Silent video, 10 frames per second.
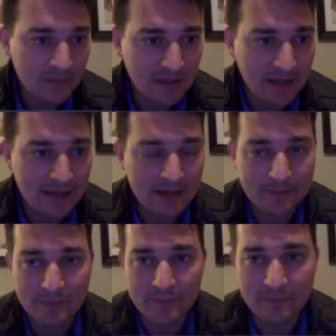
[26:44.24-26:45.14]
And
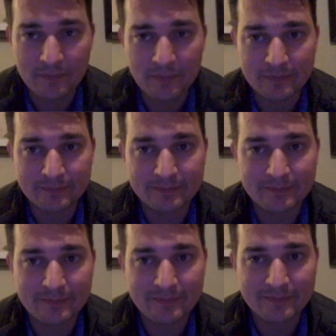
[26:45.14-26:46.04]
in
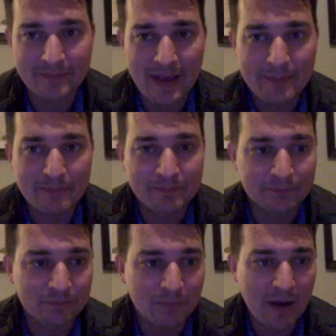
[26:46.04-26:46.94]
my
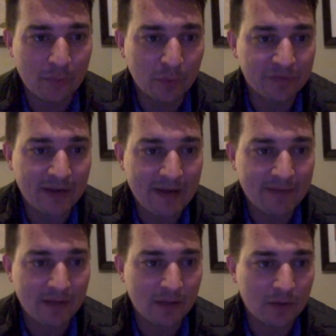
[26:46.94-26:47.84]
rules that I
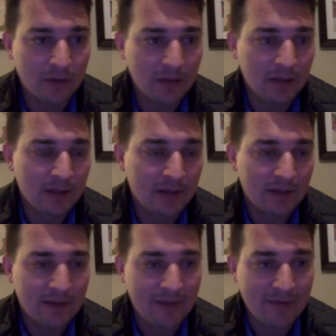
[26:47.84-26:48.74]
follow,
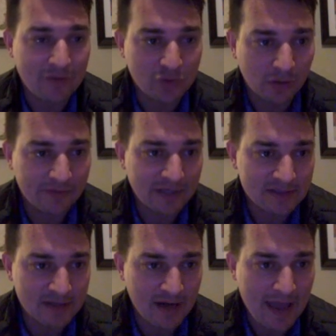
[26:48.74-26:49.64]
if I have control of it,
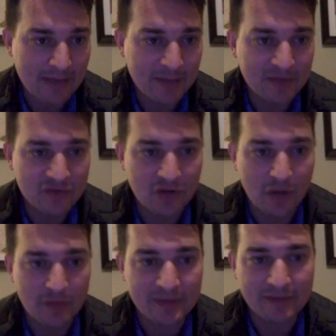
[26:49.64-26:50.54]
is our admin should
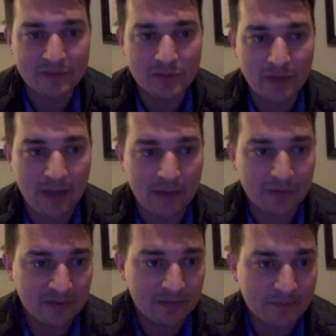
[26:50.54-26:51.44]
always have 2
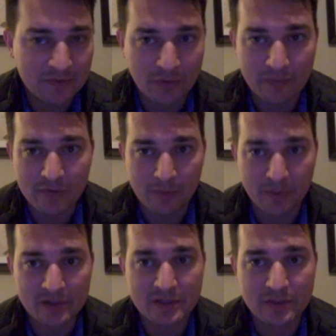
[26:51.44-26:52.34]
accounts. So if you're a
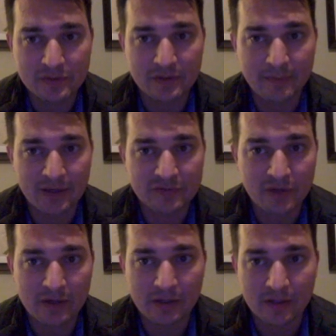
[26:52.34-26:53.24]
person who's an
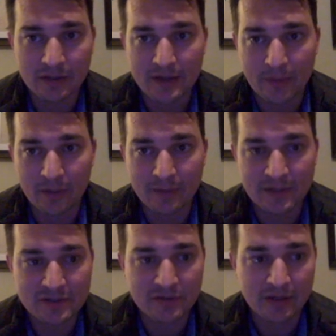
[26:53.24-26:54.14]
administrator or network
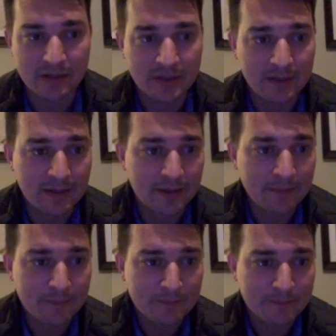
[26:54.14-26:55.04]
administrator,
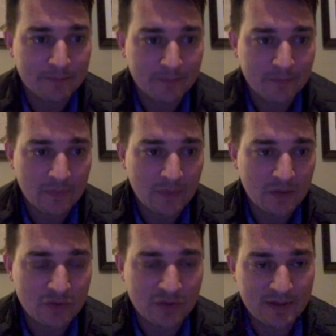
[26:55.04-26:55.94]
you
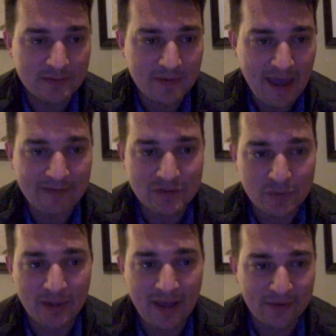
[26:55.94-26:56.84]
should have 2
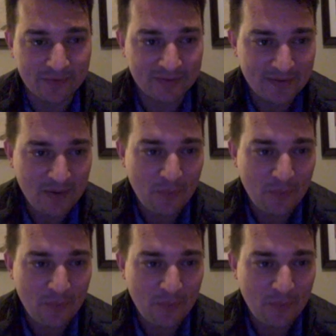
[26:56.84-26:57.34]
accounts.